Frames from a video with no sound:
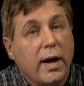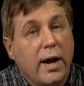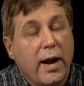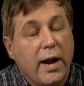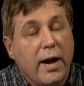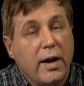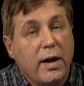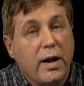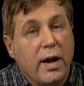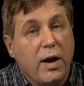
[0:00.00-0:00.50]

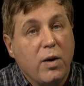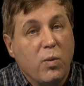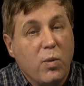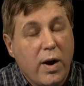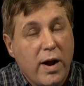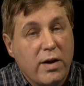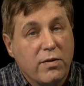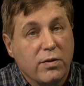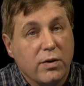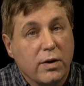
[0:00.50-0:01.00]
a
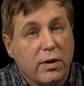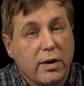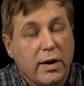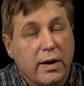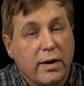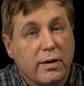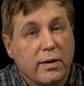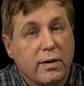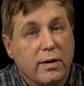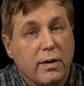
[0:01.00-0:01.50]
waiver,
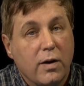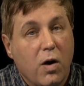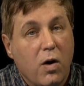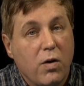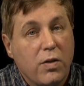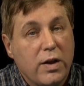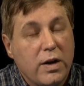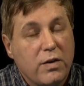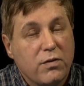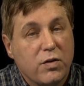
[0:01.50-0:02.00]
and
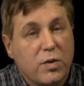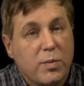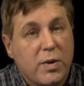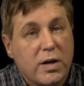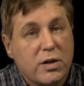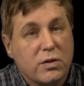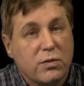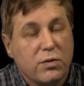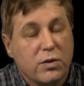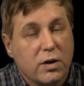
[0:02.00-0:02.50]
all that
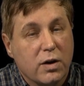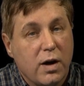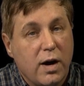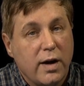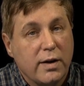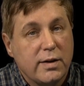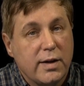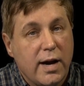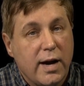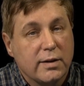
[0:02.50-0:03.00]
information for
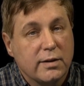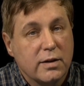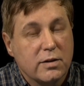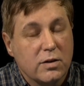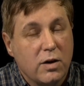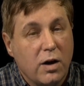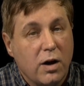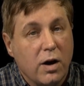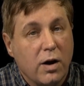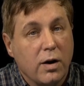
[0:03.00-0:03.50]
contact
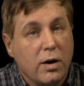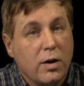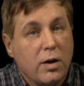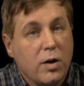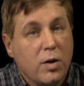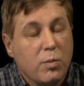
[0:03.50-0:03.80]
is on our